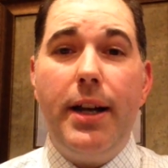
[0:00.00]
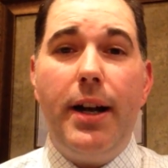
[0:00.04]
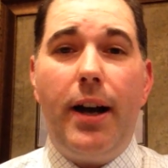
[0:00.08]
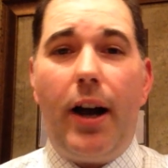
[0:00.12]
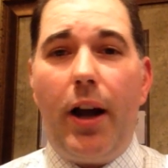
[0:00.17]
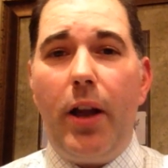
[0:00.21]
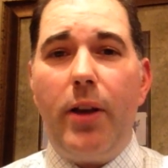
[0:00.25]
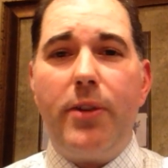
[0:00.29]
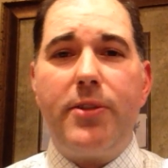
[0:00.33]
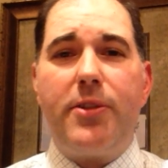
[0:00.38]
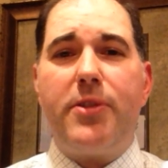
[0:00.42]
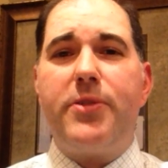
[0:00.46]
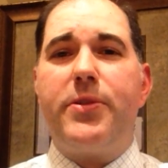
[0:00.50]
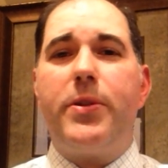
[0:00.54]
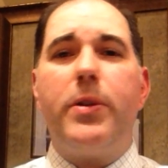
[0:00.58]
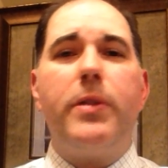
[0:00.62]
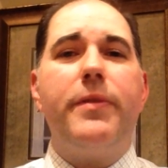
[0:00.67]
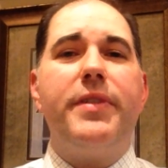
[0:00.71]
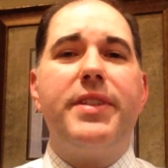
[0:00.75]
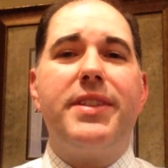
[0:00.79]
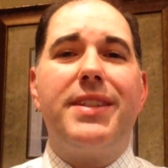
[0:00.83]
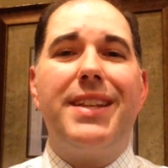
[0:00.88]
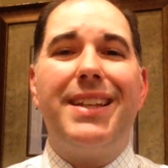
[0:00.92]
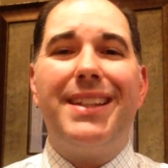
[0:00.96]
I also
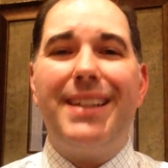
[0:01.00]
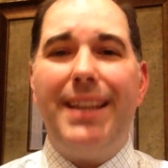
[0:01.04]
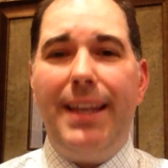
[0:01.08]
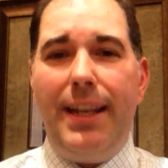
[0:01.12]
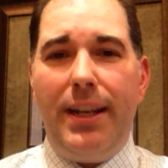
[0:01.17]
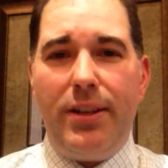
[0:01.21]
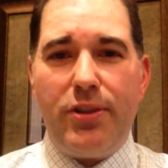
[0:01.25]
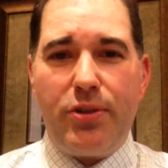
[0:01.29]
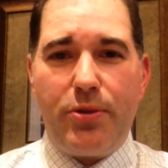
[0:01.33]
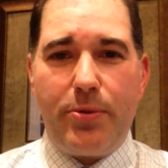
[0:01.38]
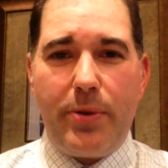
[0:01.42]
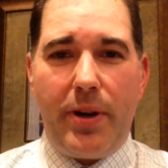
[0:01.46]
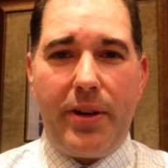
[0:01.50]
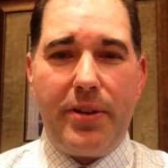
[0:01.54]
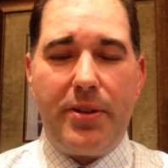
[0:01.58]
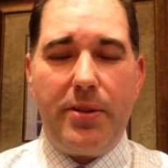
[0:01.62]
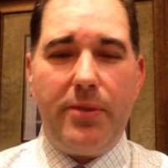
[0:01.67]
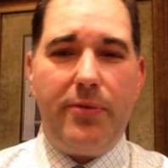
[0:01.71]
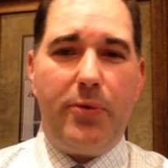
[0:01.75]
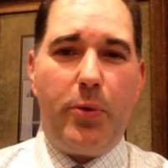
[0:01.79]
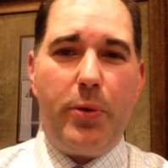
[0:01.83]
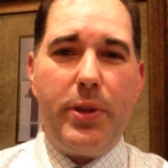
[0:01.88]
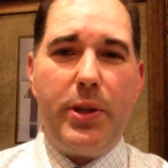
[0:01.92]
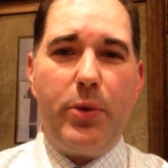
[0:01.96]
serve as the lead
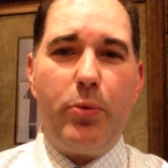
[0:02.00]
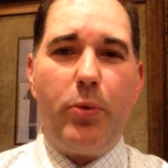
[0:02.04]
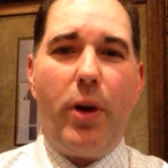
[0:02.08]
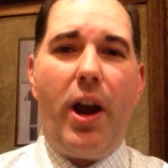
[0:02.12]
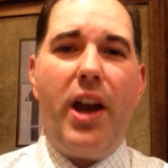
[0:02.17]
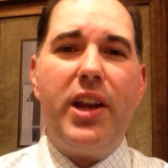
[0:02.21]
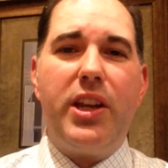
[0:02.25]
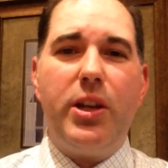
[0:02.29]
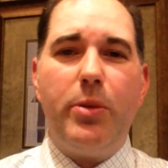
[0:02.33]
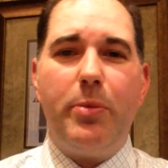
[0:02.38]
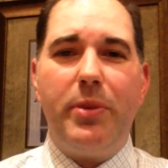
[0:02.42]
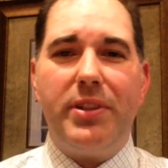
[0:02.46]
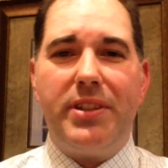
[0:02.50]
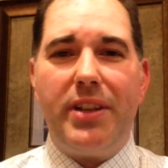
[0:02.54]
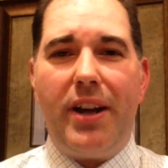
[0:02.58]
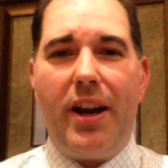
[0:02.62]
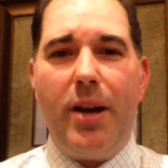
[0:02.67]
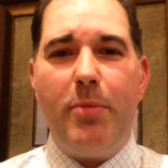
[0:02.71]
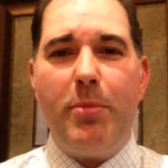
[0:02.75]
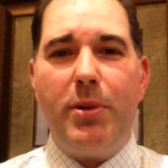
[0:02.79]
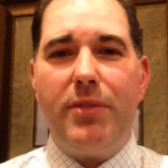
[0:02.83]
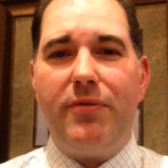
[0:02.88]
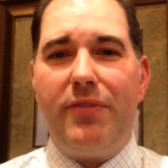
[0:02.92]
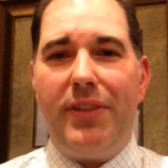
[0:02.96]
instructor for the Rock Your
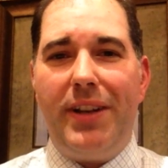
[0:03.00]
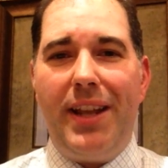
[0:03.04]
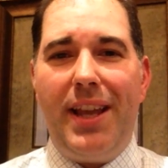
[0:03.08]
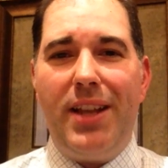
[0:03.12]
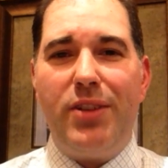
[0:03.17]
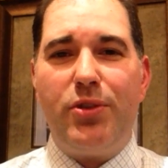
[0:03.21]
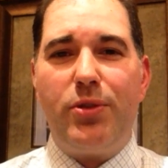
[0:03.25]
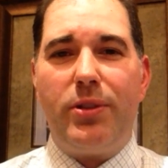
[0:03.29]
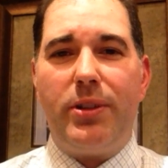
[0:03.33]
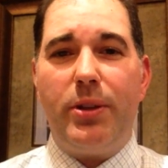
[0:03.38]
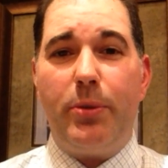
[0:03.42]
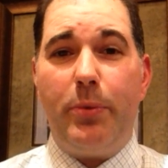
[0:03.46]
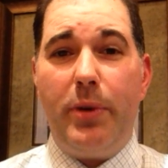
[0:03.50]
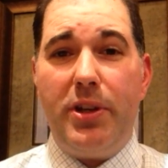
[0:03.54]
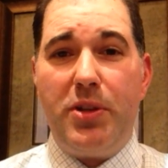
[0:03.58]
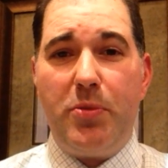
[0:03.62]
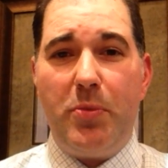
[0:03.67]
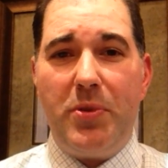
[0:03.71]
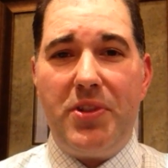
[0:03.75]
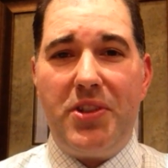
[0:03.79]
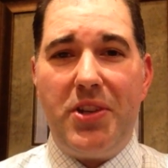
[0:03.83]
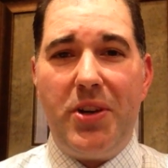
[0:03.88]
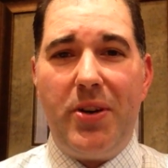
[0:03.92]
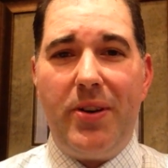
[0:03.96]
Retirement Financial
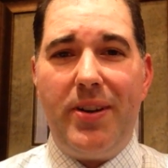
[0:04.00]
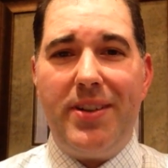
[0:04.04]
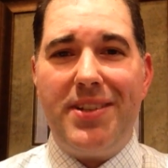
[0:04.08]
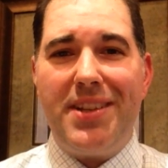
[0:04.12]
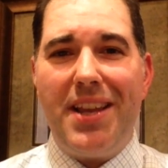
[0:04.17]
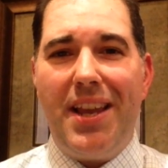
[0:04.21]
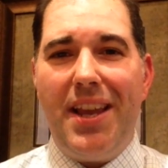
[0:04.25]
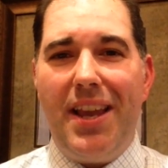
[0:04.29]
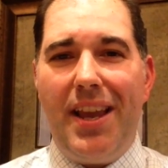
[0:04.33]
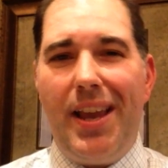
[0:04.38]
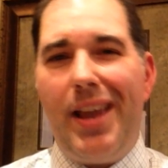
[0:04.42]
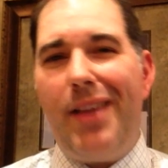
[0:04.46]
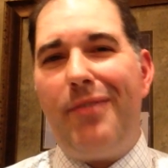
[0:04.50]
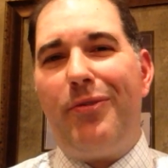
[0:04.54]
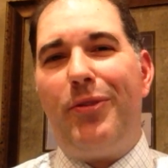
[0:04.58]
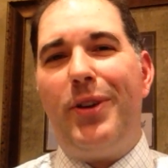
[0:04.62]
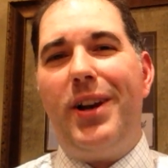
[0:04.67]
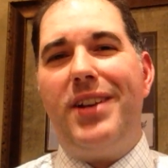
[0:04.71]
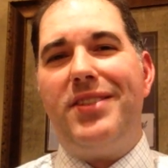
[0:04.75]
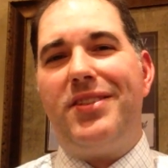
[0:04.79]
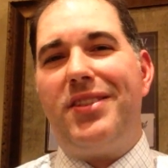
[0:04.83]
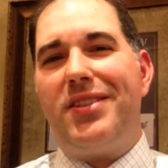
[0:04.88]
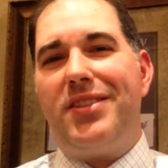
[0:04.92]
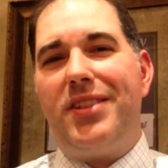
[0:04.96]
Enrichment Series at
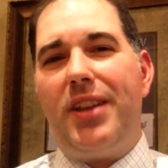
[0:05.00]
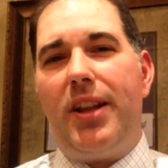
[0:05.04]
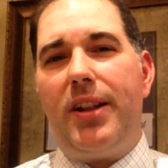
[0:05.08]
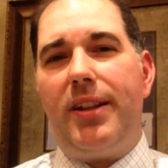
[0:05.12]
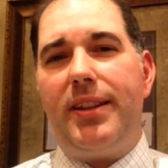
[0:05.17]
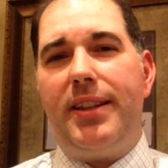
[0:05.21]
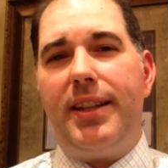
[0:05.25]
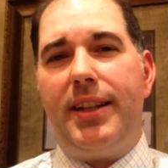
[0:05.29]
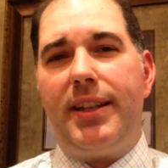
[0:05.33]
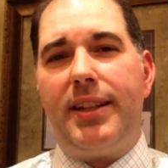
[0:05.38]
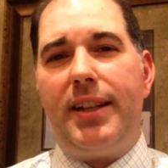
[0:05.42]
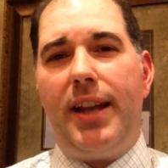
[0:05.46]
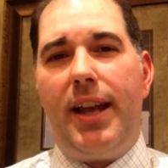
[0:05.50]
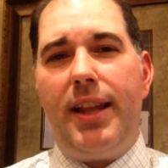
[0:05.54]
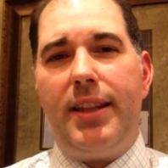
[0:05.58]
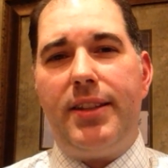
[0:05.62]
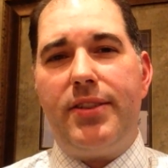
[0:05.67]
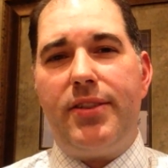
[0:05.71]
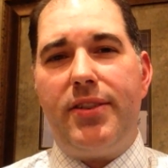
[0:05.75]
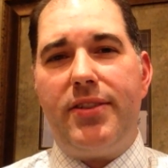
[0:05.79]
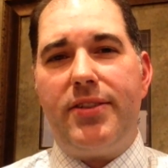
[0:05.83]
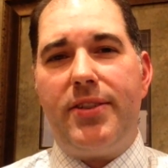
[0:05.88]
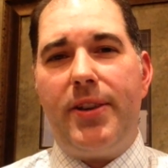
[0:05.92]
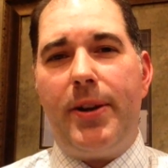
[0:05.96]
Francis Tuttle
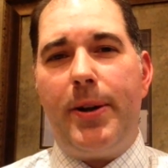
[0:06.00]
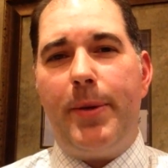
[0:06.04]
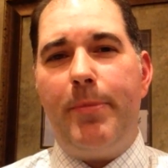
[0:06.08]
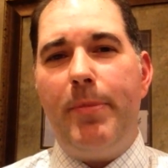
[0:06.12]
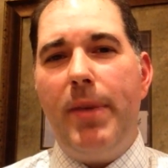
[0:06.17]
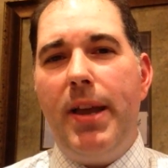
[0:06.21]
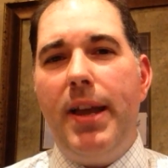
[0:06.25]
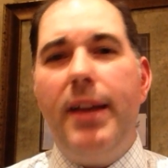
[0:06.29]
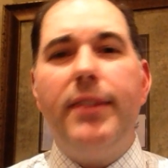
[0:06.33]
Technology Center.